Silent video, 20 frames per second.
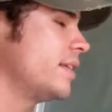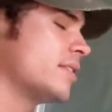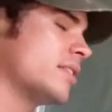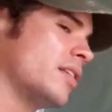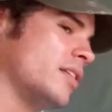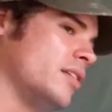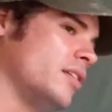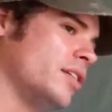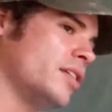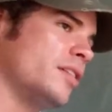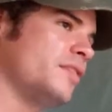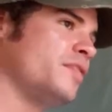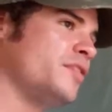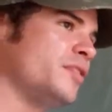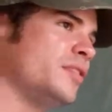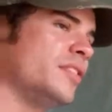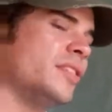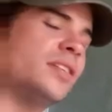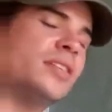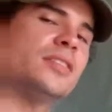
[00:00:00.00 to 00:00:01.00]
It's going to look
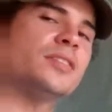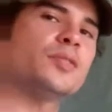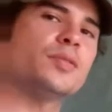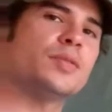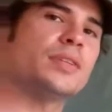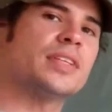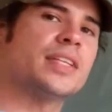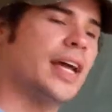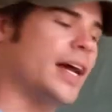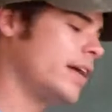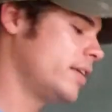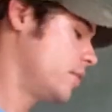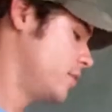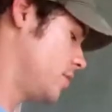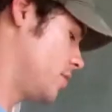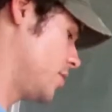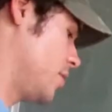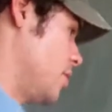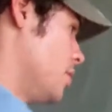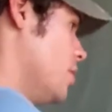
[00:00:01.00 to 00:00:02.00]
confusing, and it's really not.
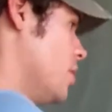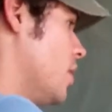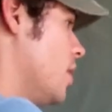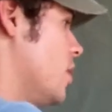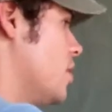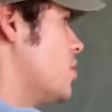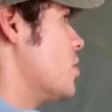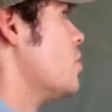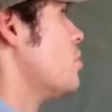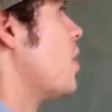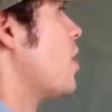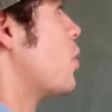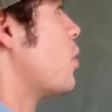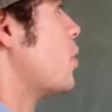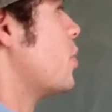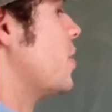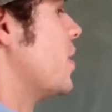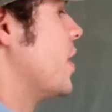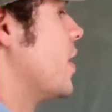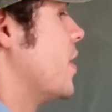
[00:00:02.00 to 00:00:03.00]
So just bear
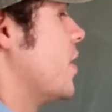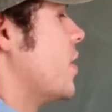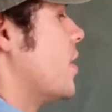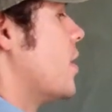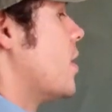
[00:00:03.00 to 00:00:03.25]
with me here.